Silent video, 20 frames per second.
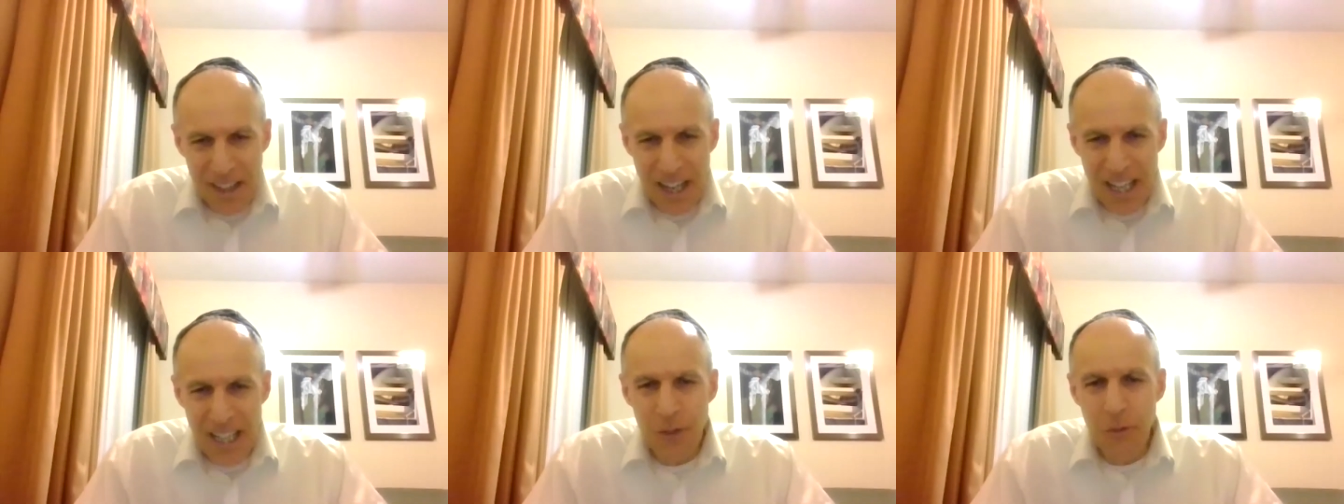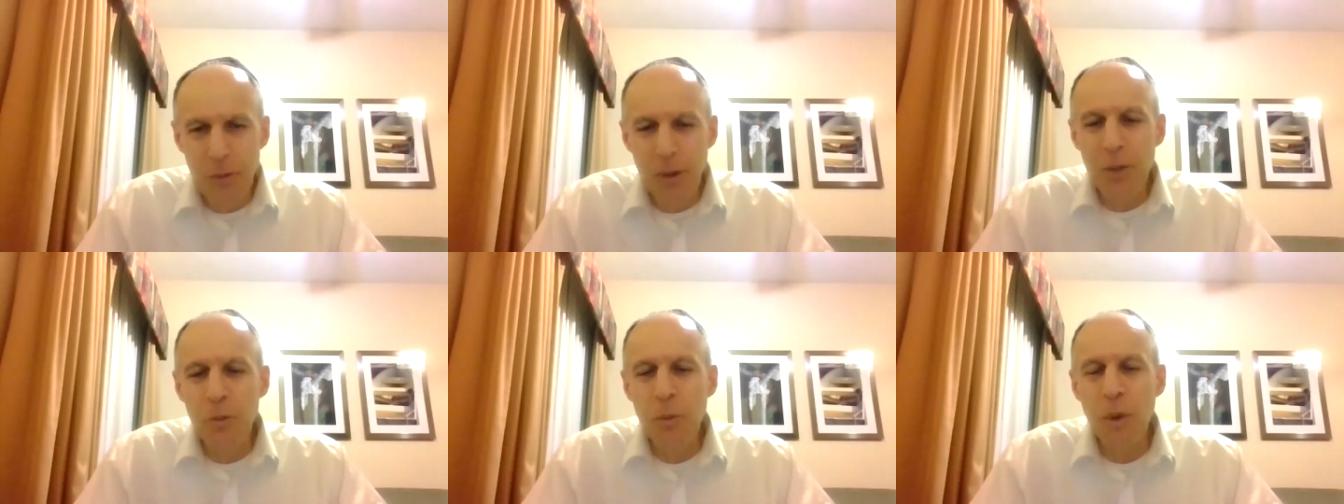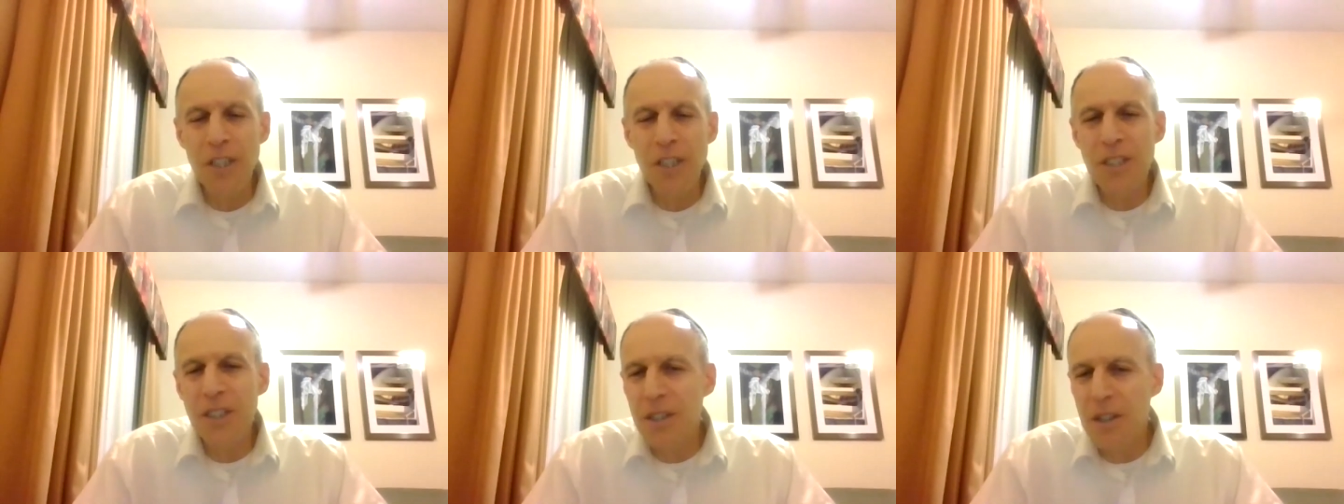Anyone
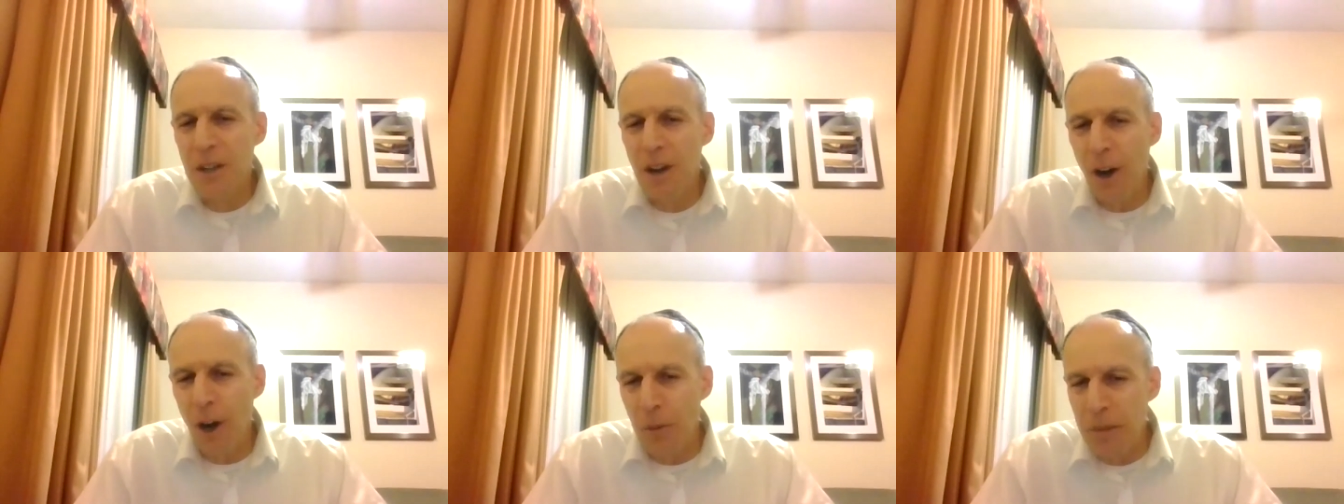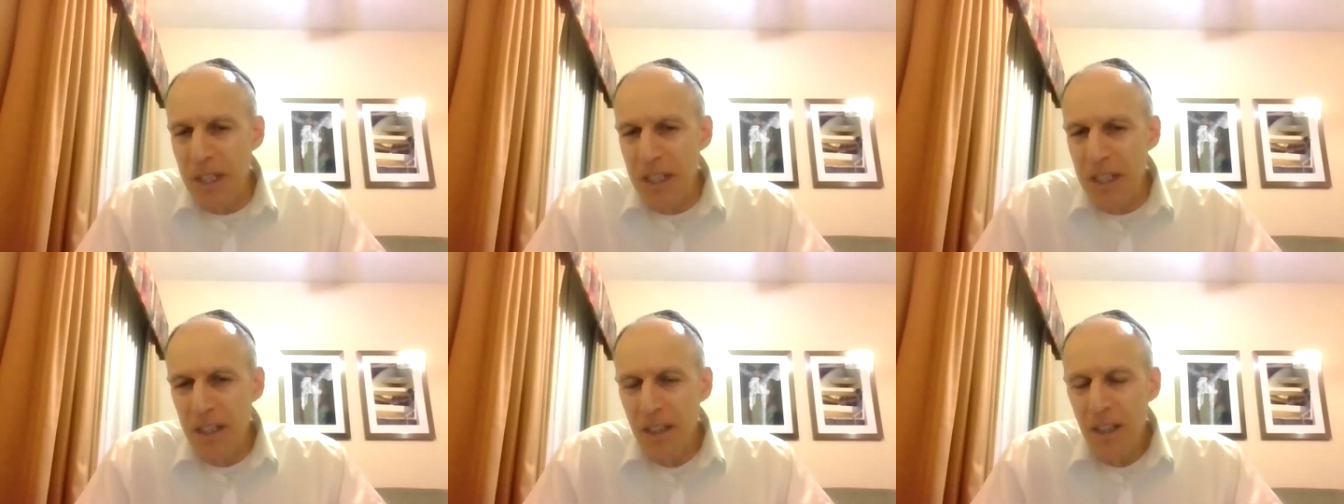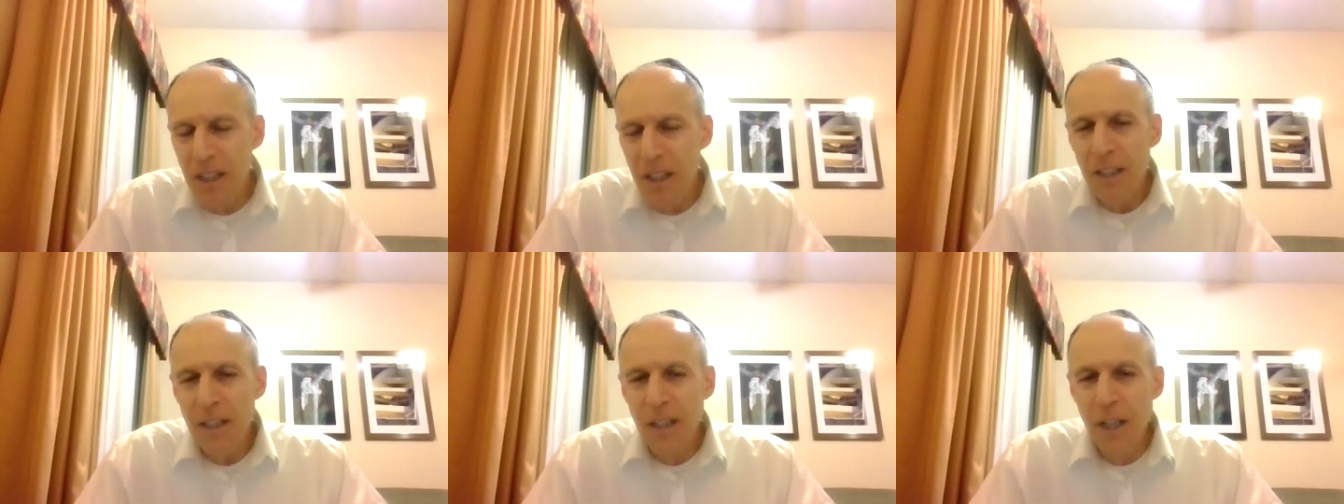who wants to call me,
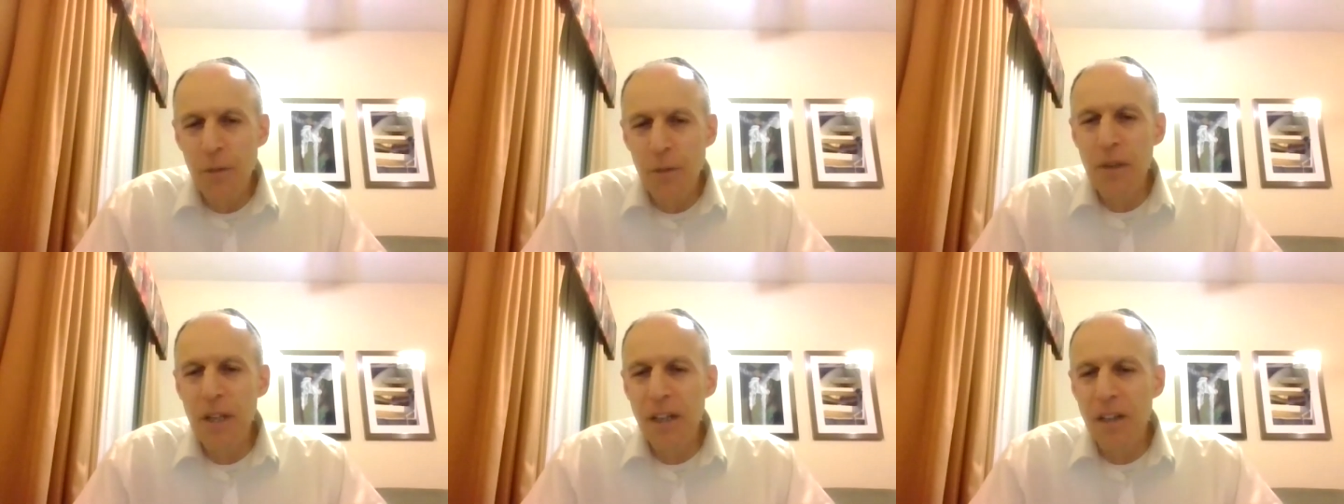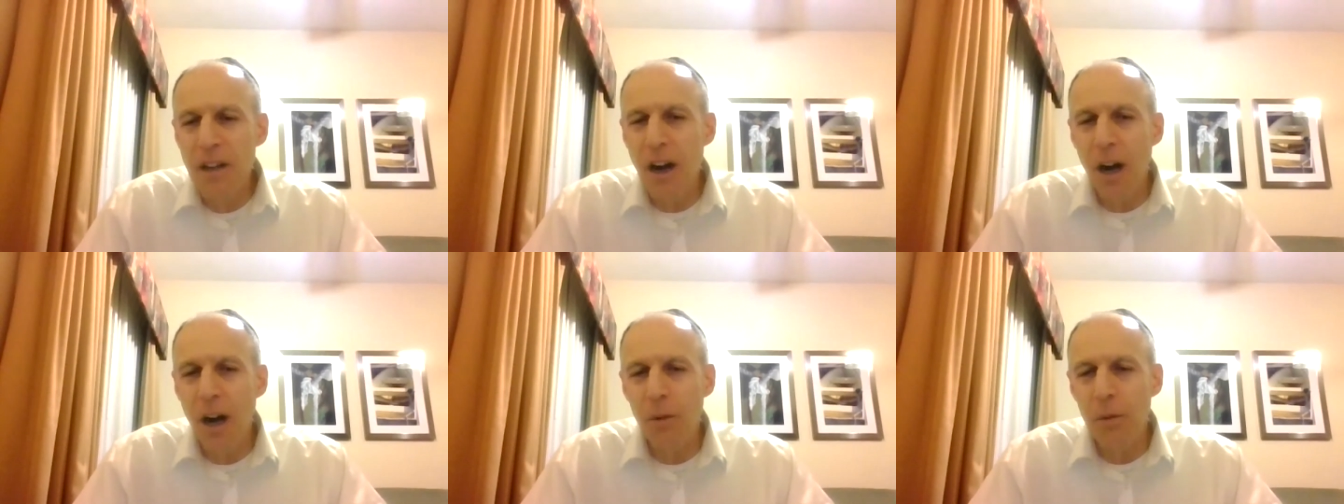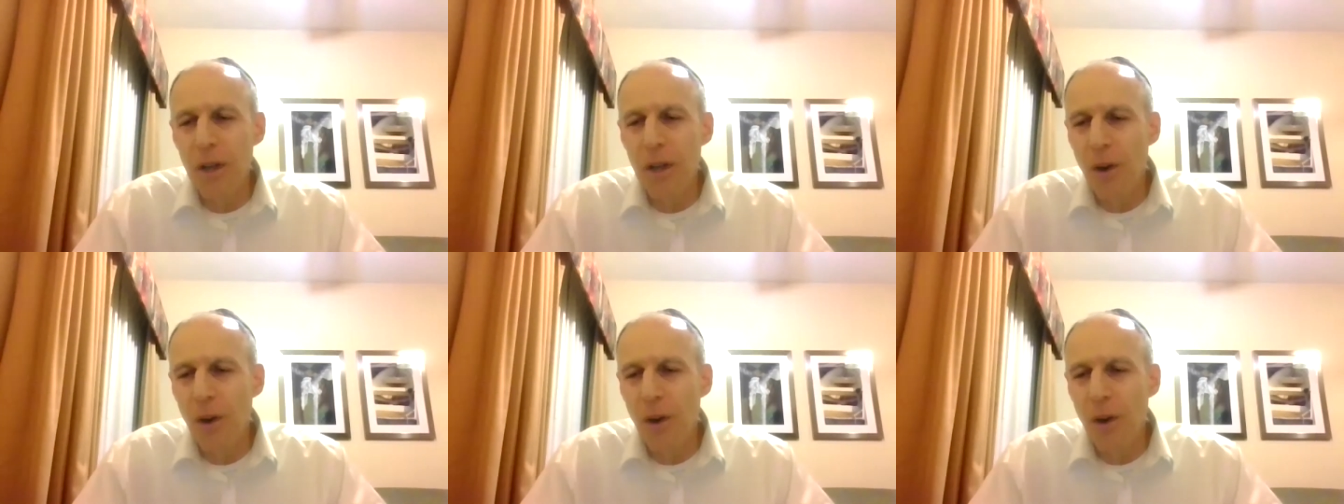give me a call.